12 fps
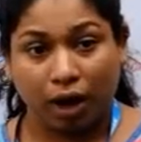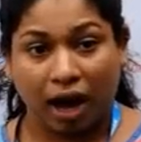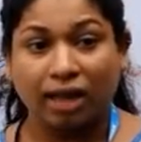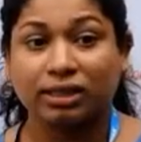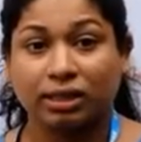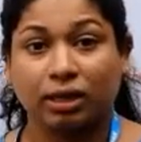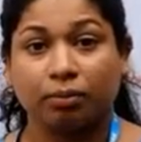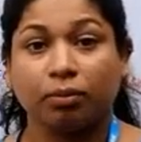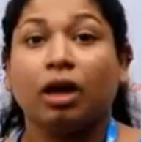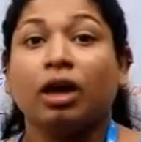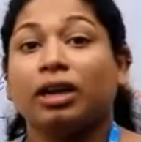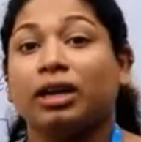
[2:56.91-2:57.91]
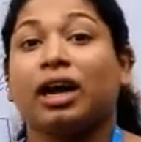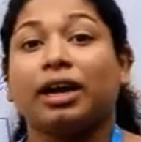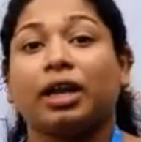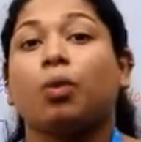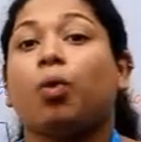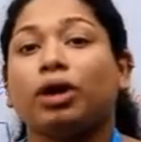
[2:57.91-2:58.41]
ask him
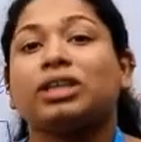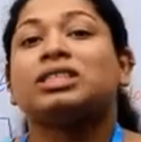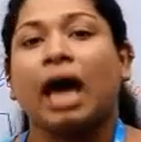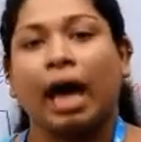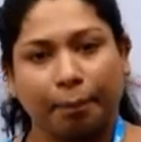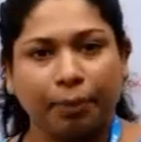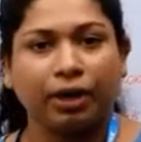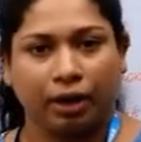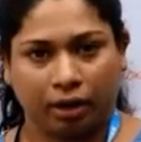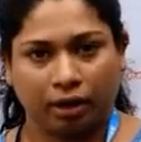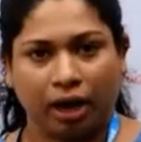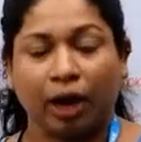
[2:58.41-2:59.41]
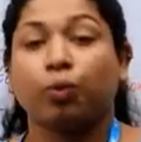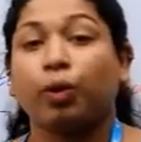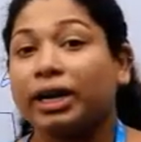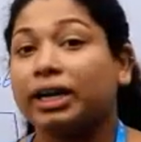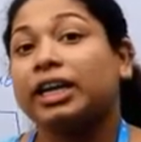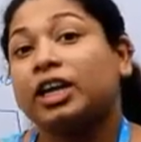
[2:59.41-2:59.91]
regarding what is happening and
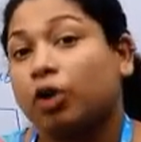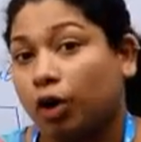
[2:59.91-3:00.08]
why did he